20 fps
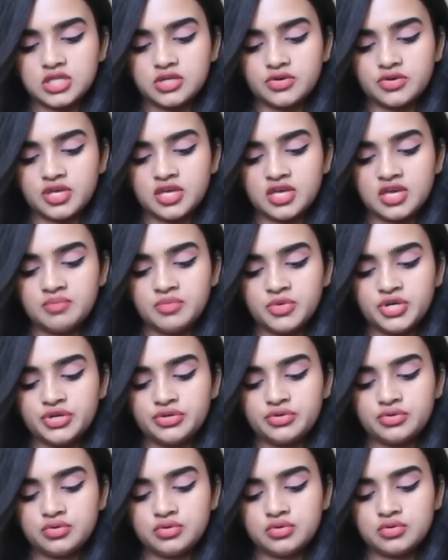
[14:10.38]
Okay, I'm
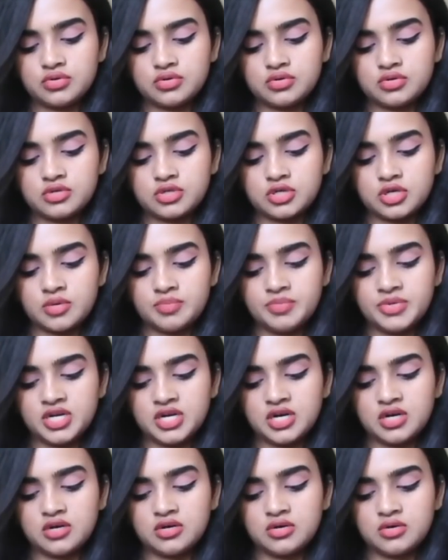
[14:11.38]
gonna crop it
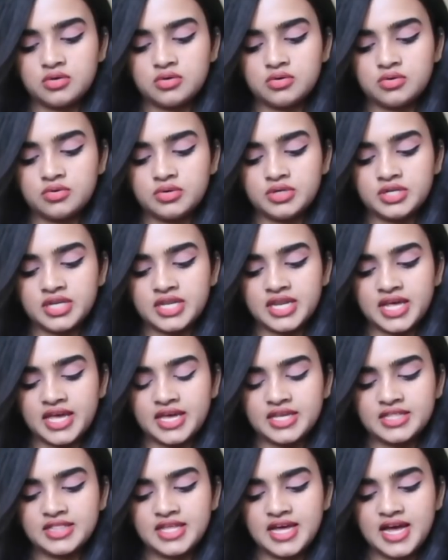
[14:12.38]
out
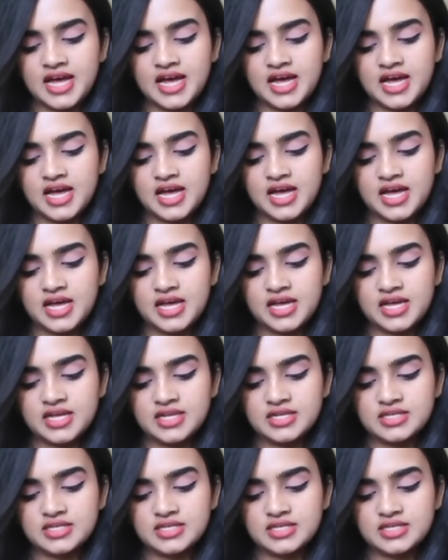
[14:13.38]
like that